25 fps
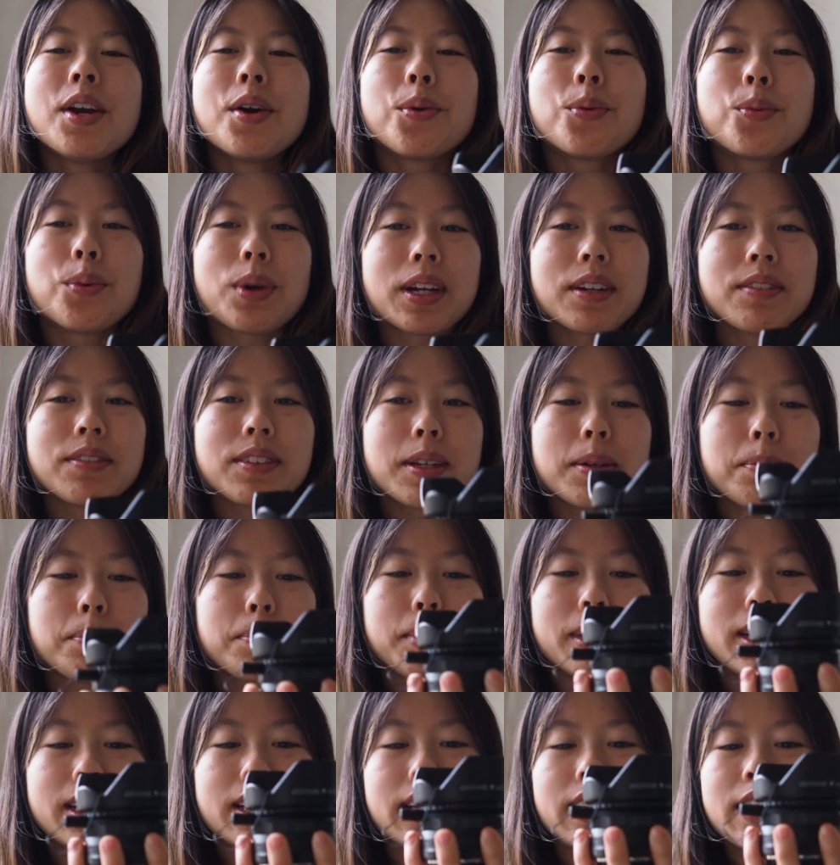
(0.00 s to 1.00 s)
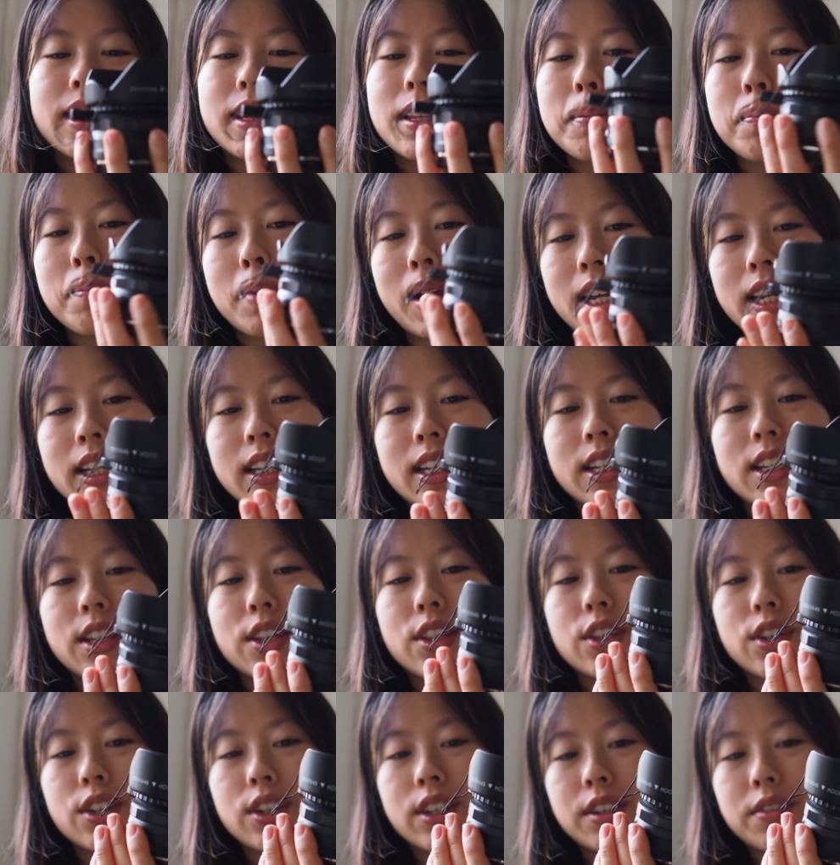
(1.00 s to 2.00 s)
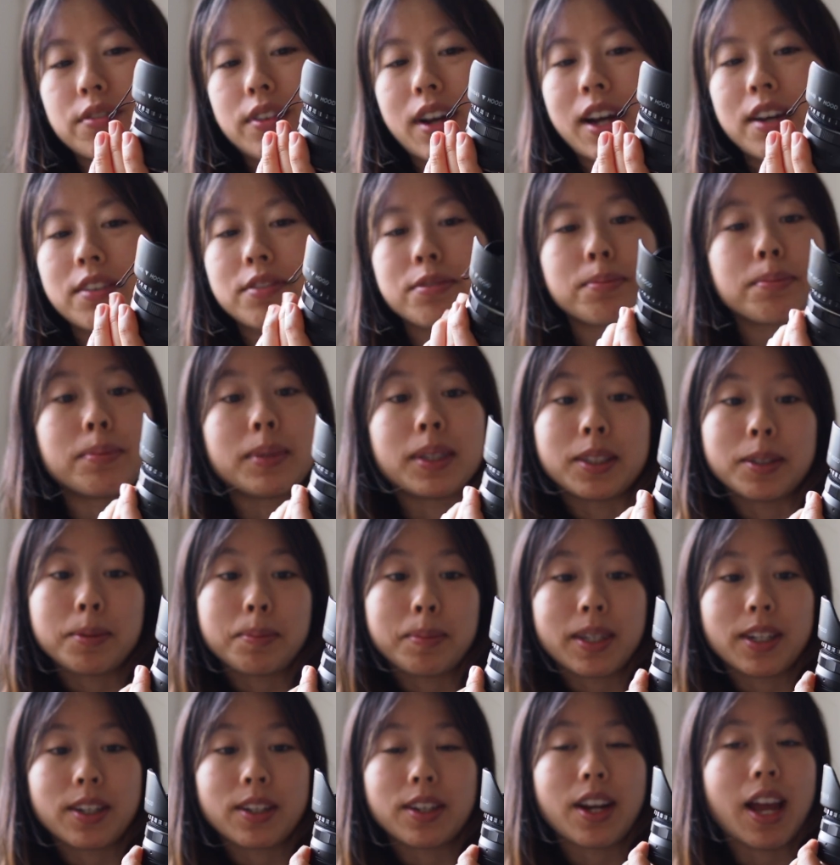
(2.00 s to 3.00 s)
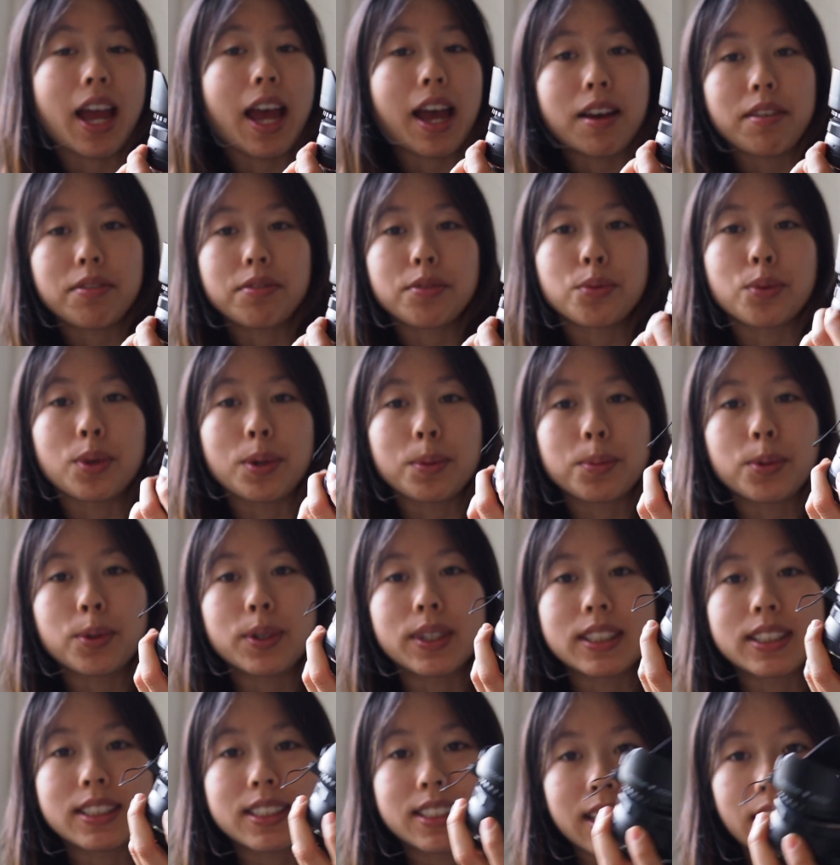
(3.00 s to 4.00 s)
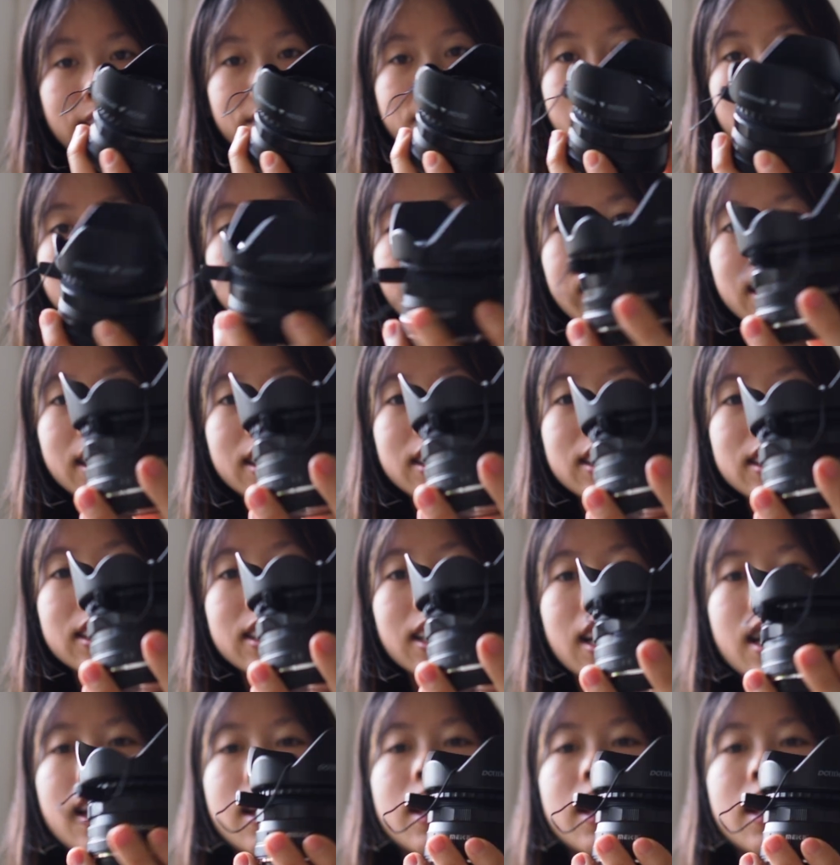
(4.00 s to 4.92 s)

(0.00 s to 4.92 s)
One of them being the Meike 35mm f1.7 lens.